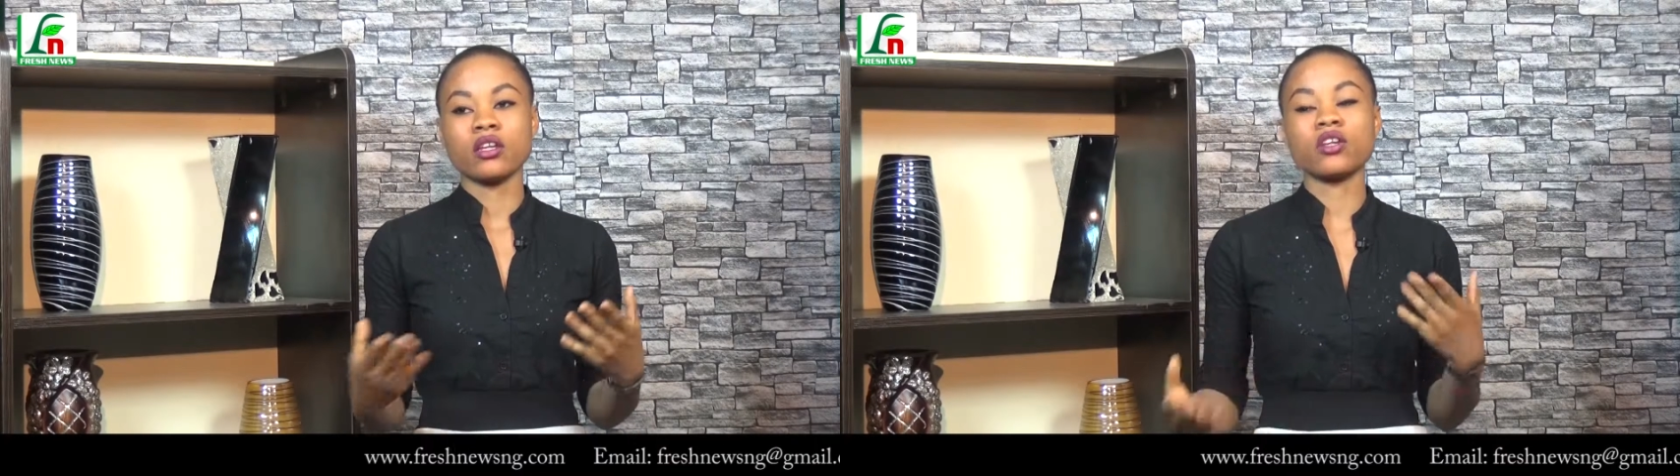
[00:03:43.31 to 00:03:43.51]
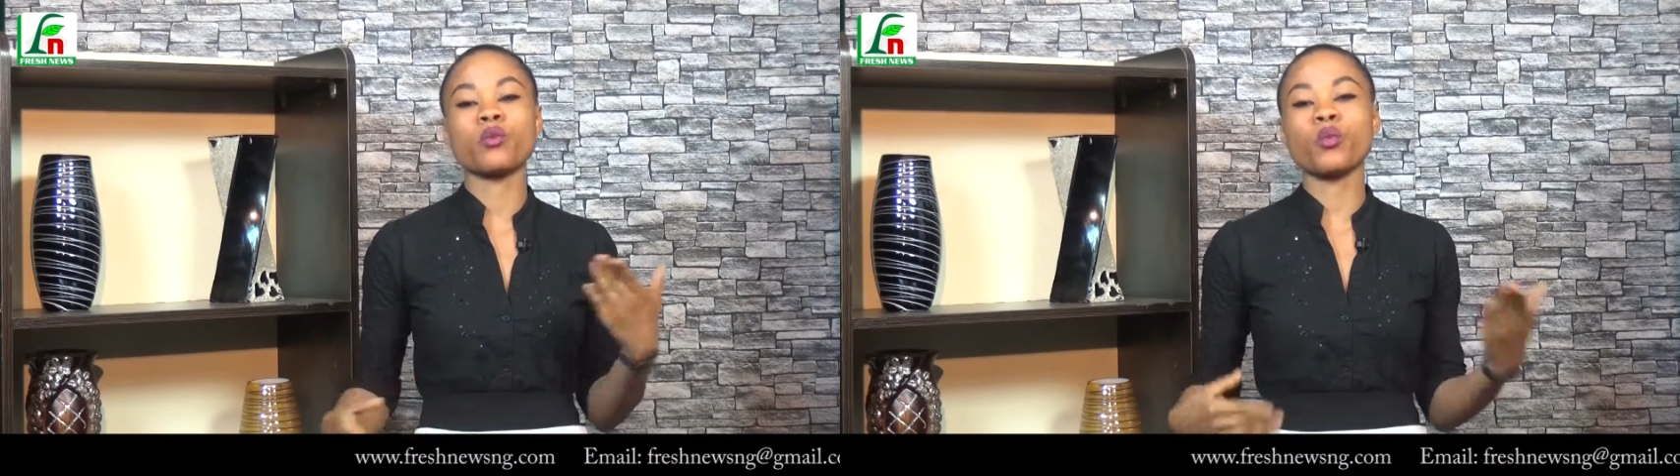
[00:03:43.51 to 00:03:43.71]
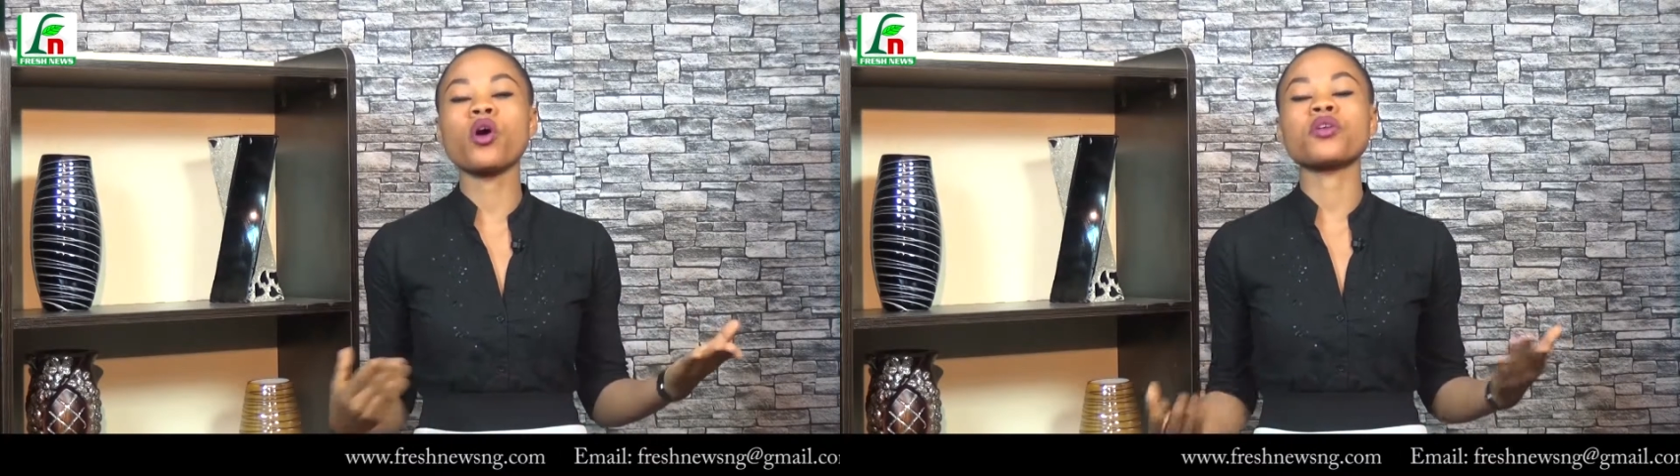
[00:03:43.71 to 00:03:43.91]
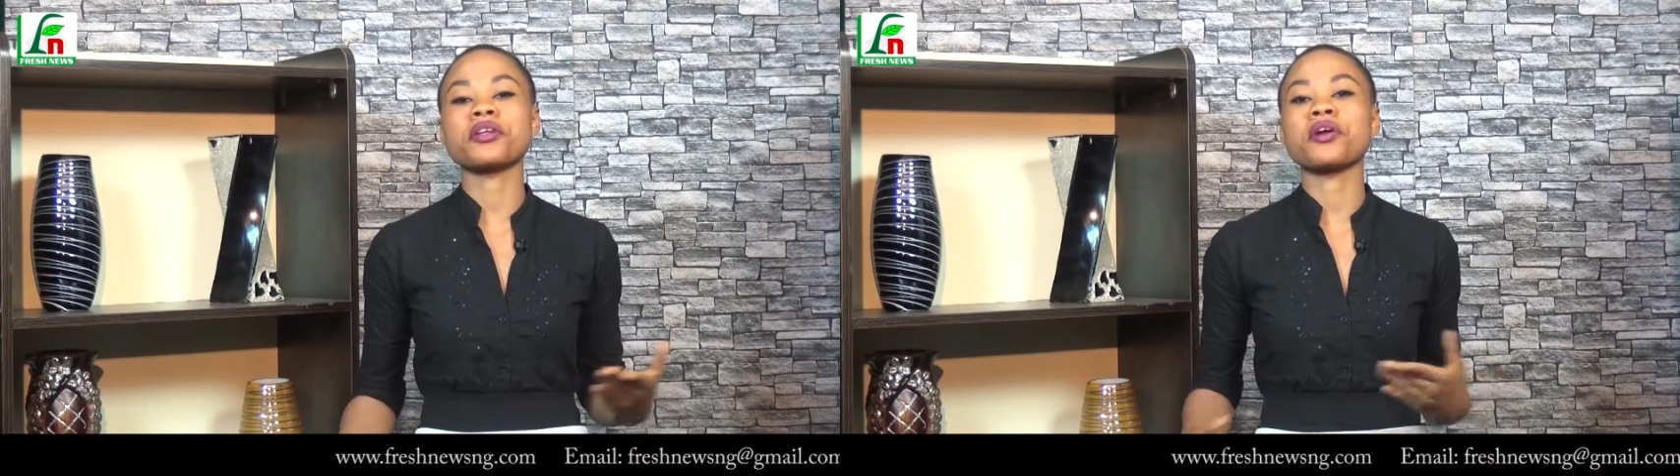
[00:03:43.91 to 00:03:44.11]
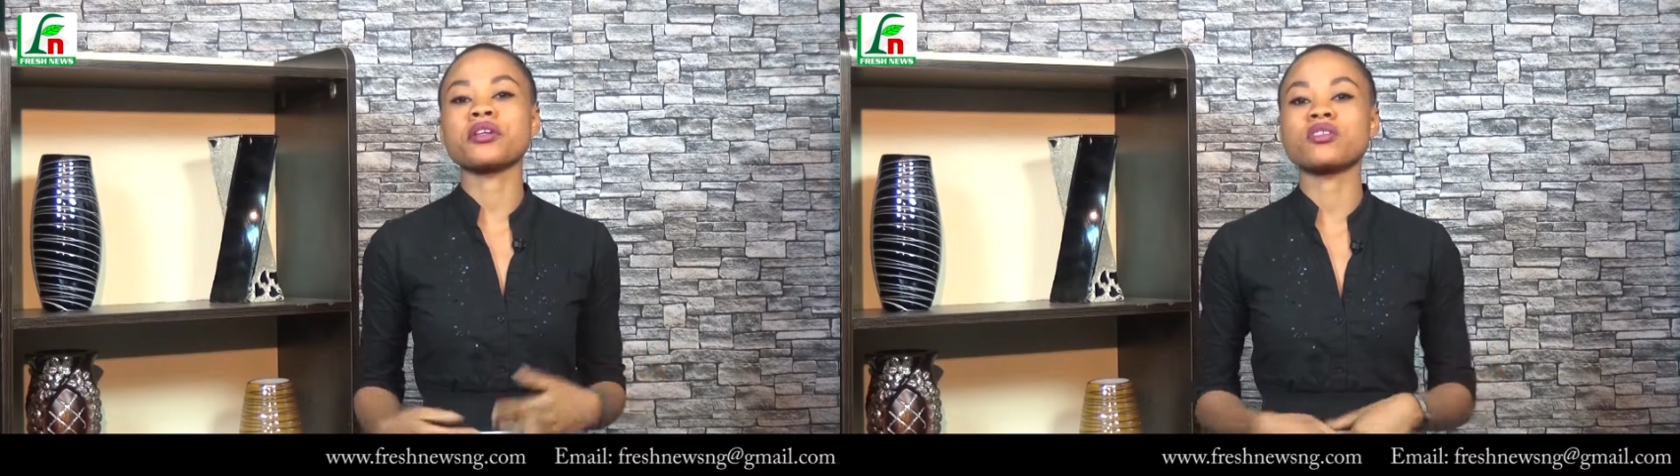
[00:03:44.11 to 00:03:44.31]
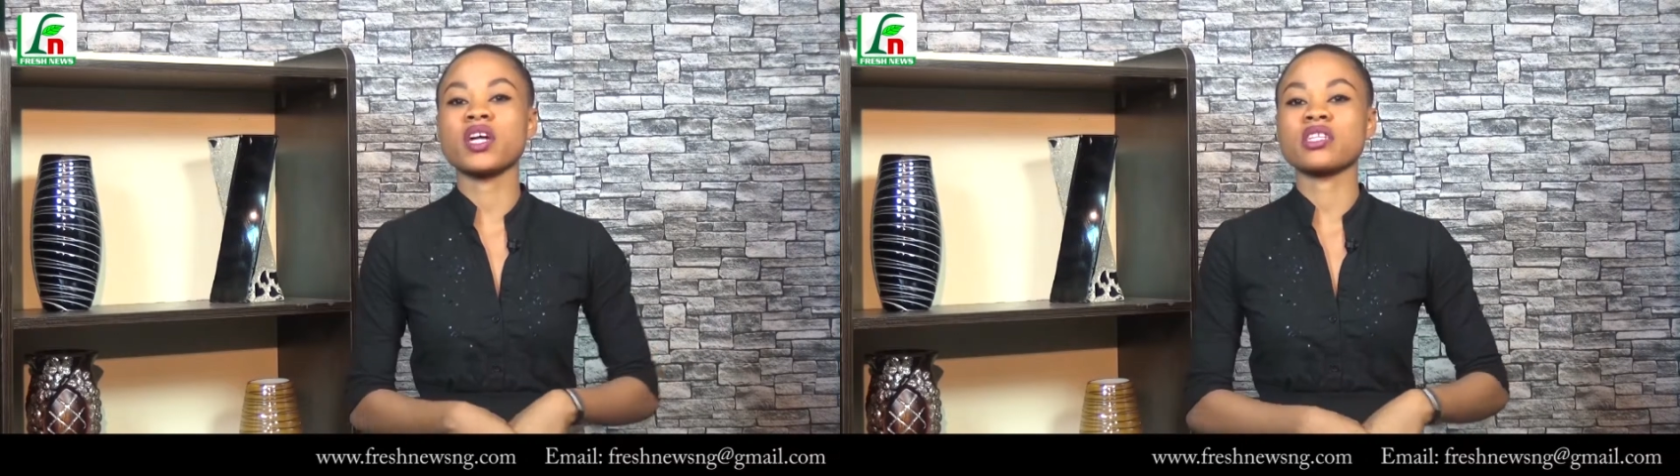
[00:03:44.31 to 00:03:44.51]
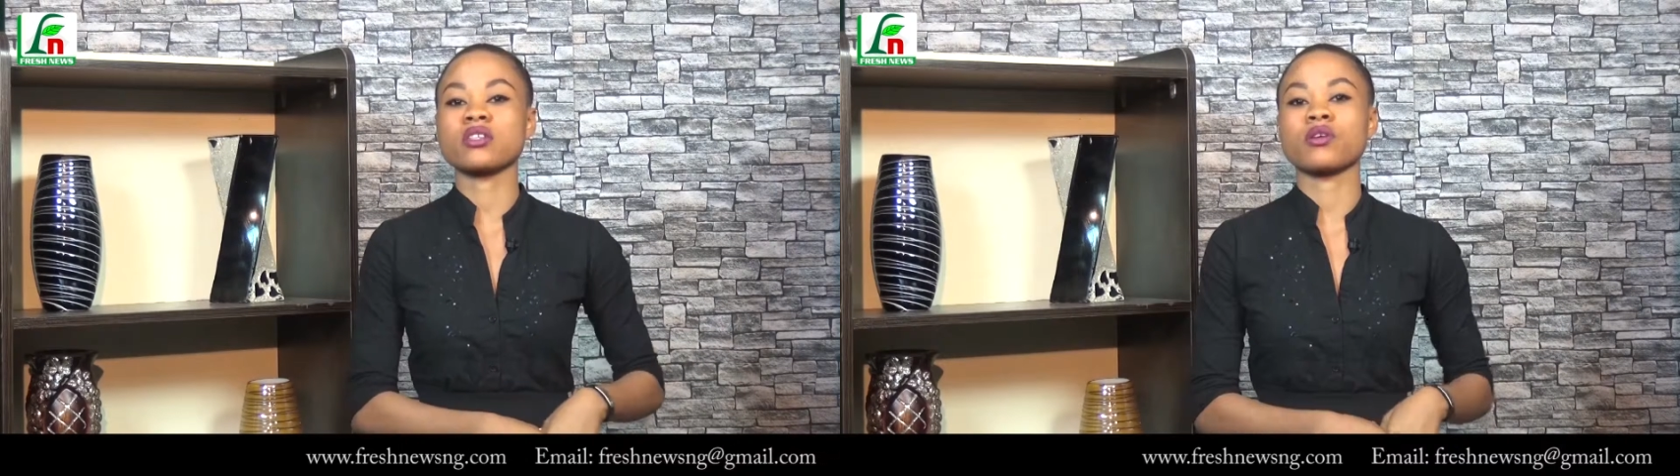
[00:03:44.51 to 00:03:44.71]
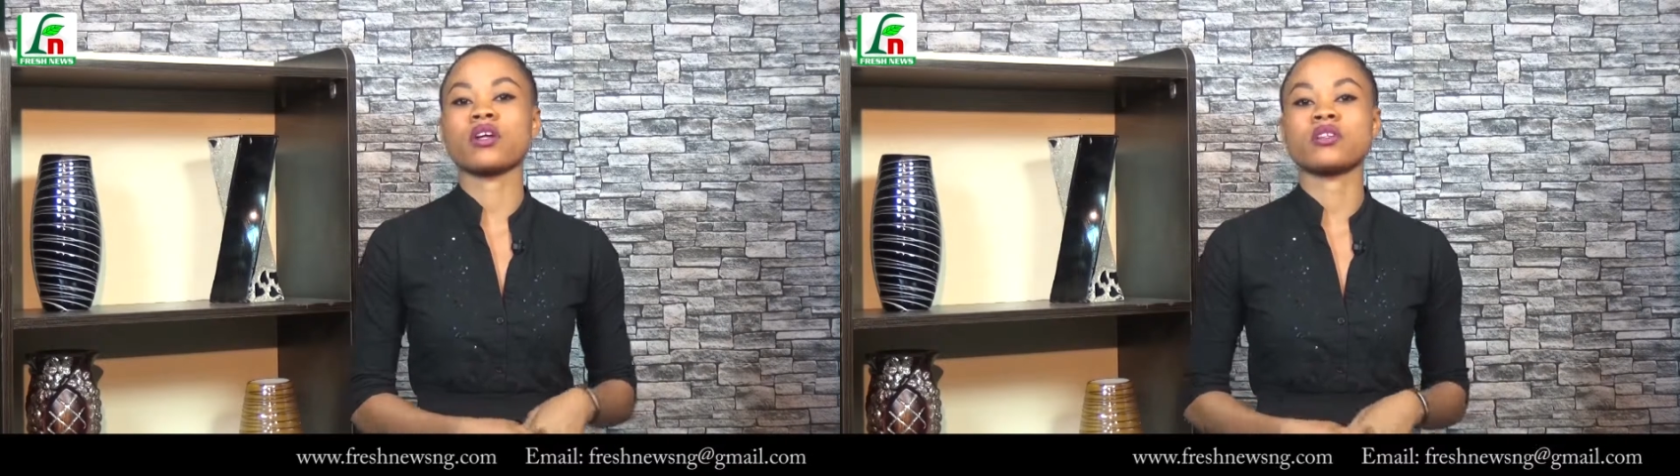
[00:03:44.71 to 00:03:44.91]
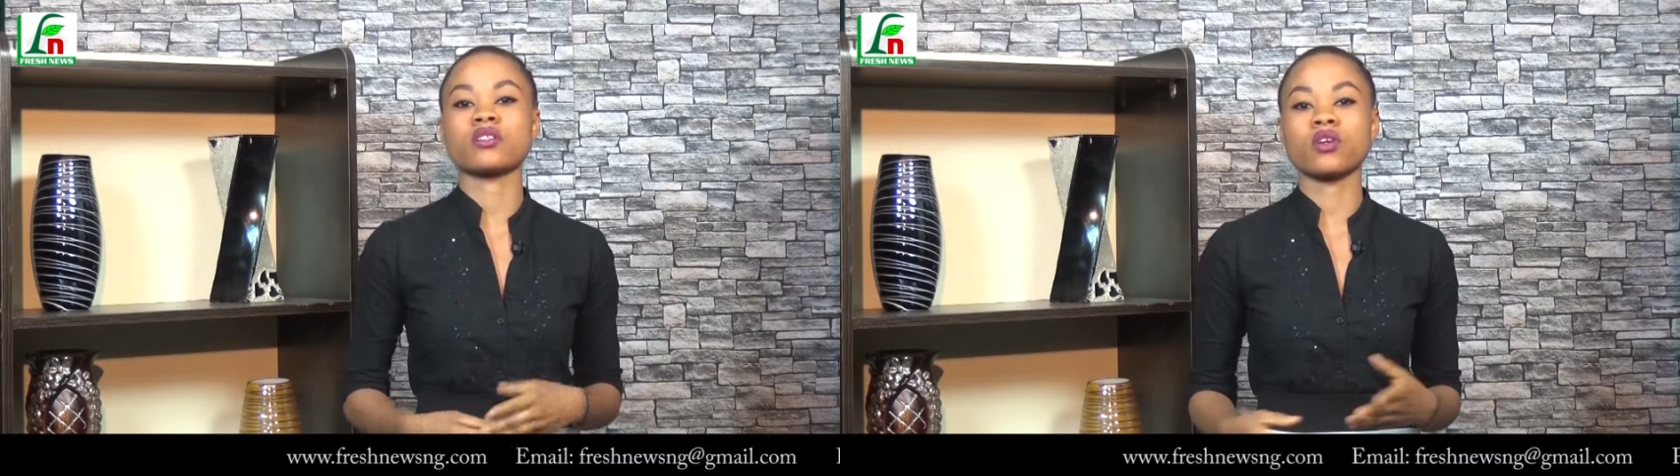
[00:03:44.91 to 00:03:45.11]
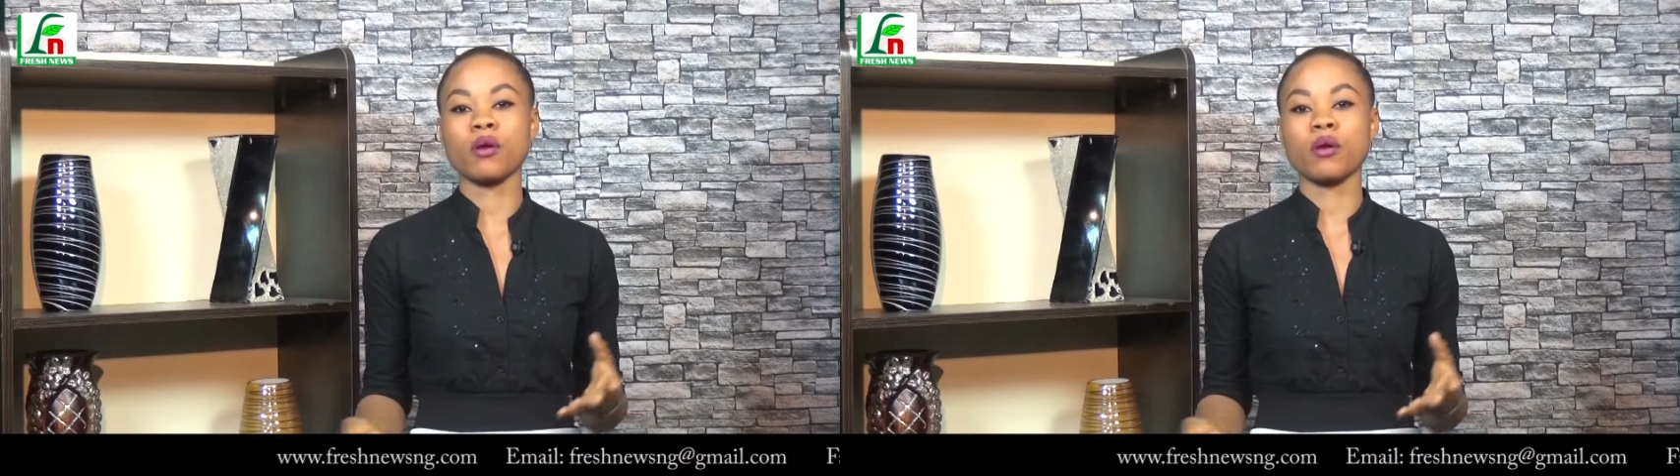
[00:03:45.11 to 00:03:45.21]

You know, we all know the controversy surrounding Toke